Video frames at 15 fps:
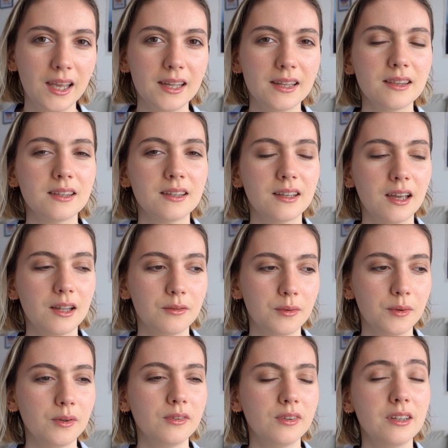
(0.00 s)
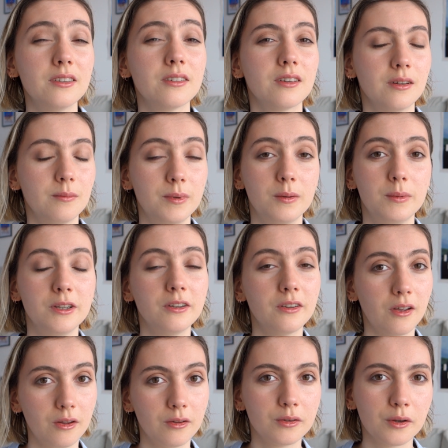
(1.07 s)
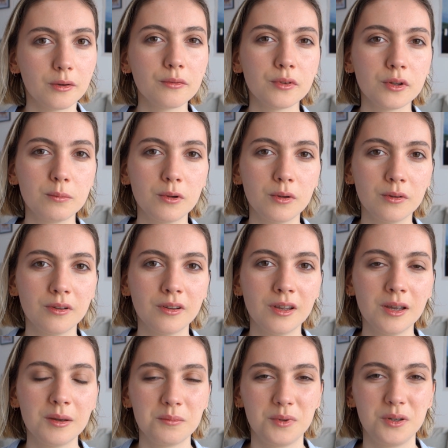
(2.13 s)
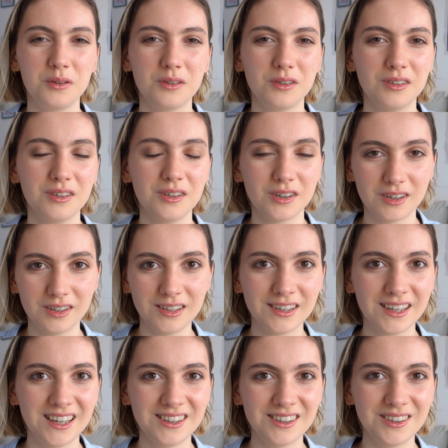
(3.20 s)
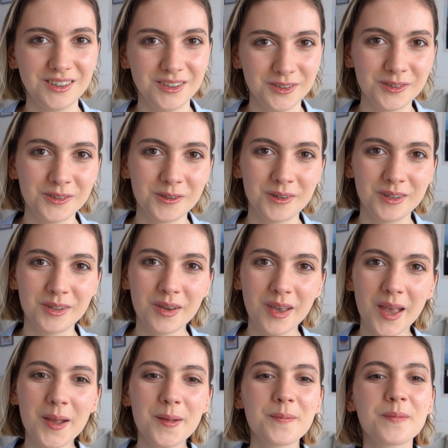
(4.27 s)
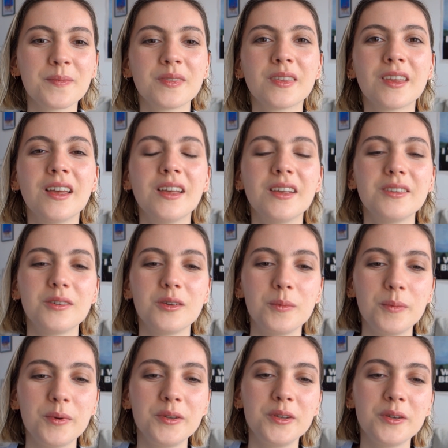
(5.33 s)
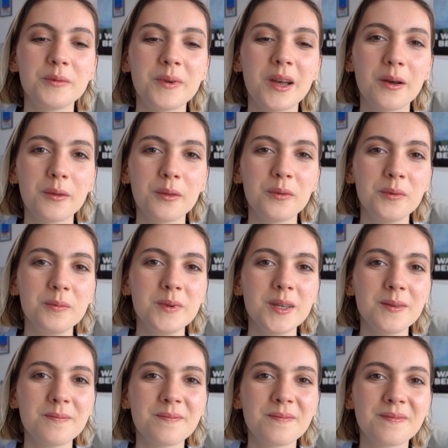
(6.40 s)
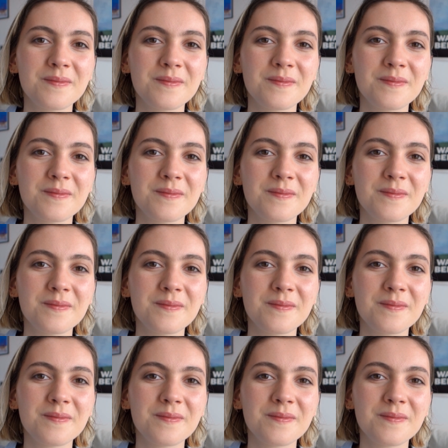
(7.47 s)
And at first, it's gonna be a bit uncomfortable, but you're gonna get used to it, okay? So open your mouth for me.